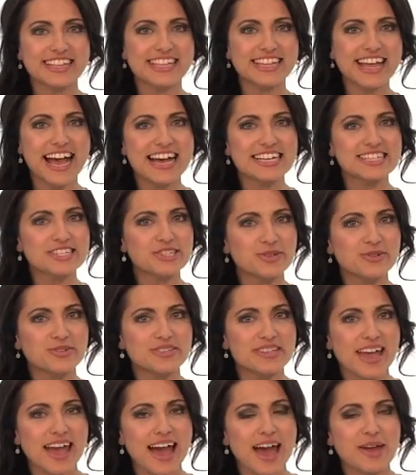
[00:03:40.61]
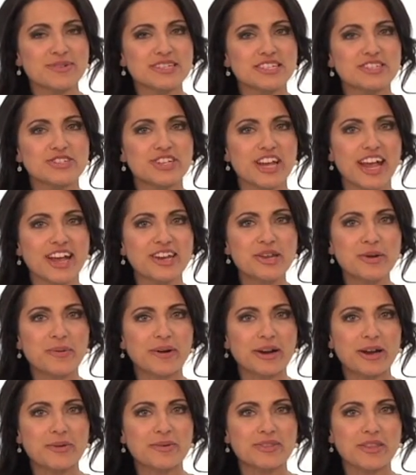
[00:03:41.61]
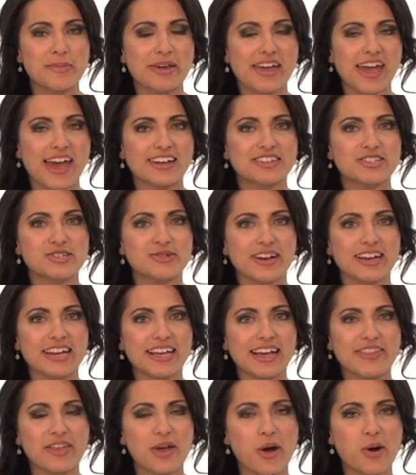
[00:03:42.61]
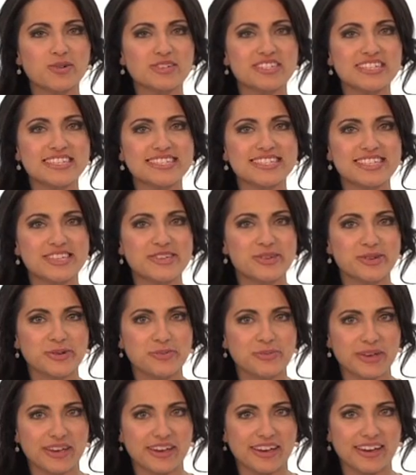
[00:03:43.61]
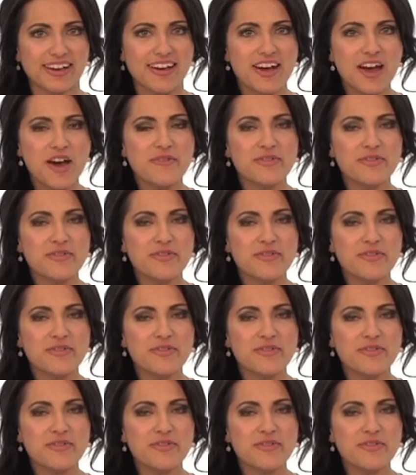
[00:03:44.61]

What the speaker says: The last news they had was in January when they began trading on the OTCQB.